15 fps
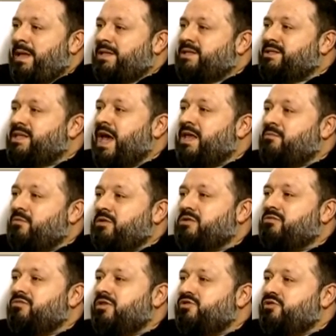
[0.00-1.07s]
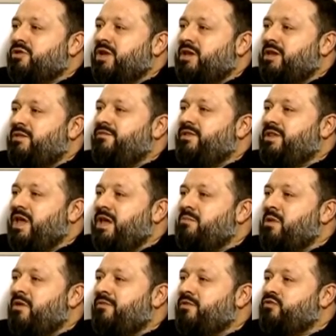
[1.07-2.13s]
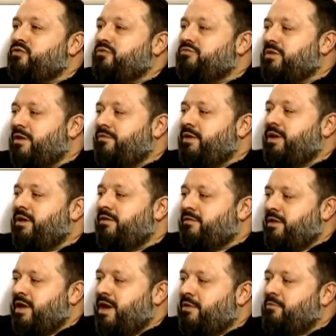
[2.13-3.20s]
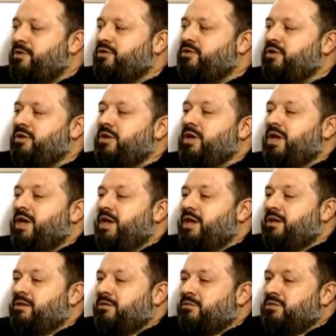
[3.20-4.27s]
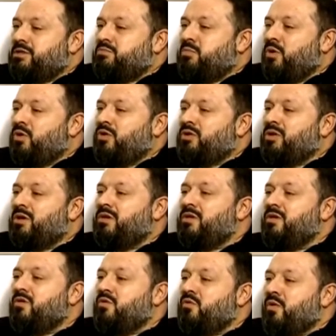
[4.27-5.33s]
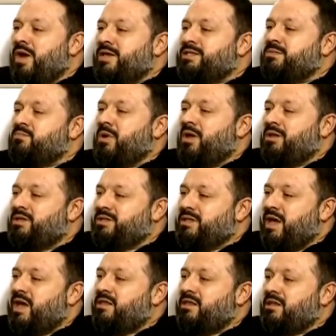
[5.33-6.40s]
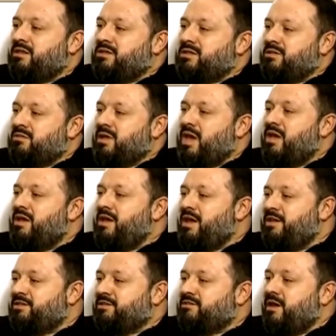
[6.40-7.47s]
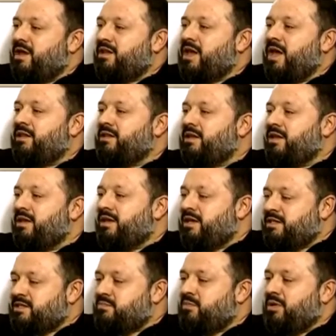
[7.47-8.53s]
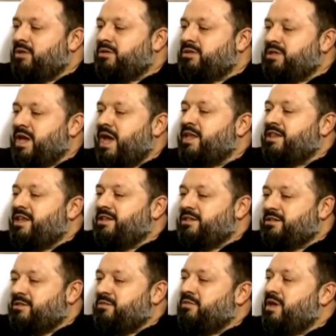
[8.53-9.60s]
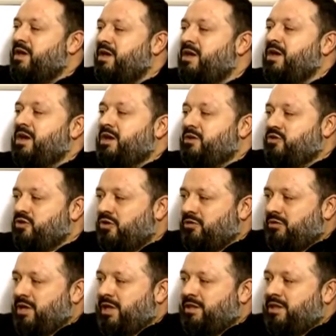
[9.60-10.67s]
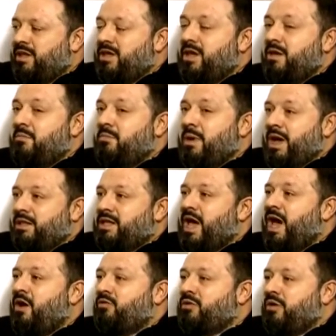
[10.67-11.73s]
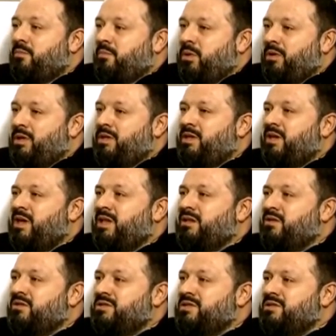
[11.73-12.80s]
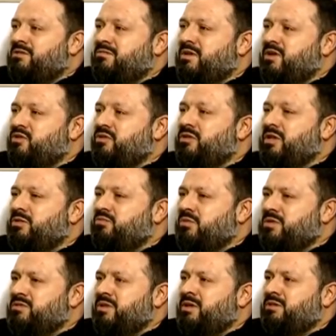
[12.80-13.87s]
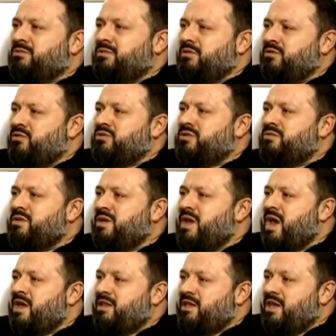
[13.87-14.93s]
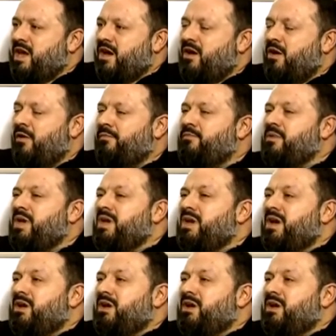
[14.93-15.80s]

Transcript: Palestine was originally the name of a geographic area, which includes both West Palestine, that is today Israel, and East Palestine, that is today Jordan. But out of political consideration, it was introduced the idea of